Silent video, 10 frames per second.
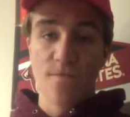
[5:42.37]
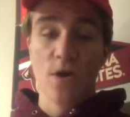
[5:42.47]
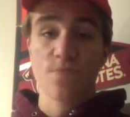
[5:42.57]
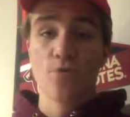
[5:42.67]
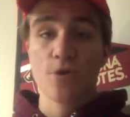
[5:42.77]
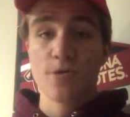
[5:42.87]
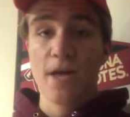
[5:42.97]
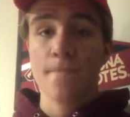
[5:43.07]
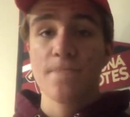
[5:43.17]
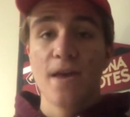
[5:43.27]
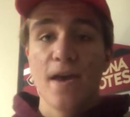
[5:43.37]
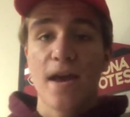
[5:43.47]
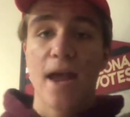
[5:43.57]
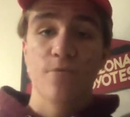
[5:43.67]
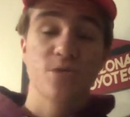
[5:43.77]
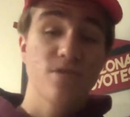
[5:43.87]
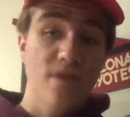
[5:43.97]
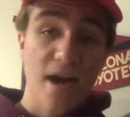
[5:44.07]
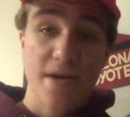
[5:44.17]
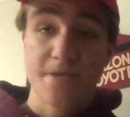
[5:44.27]
Before I was late, and I will see you
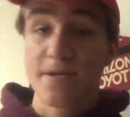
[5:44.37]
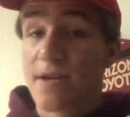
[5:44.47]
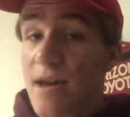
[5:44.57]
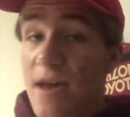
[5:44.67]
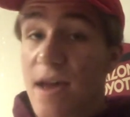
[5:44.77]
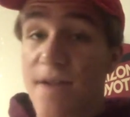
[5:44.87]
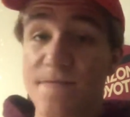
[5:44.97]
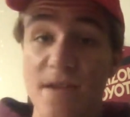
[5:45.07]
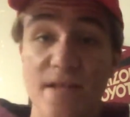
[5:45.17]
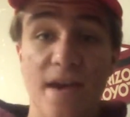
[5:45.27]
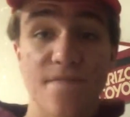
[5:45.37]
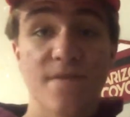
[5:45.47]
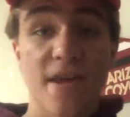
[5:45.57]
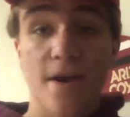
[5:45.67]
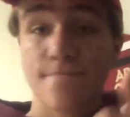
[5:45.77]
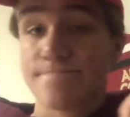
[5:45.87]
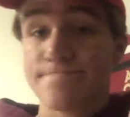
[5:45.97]
guys in the next video.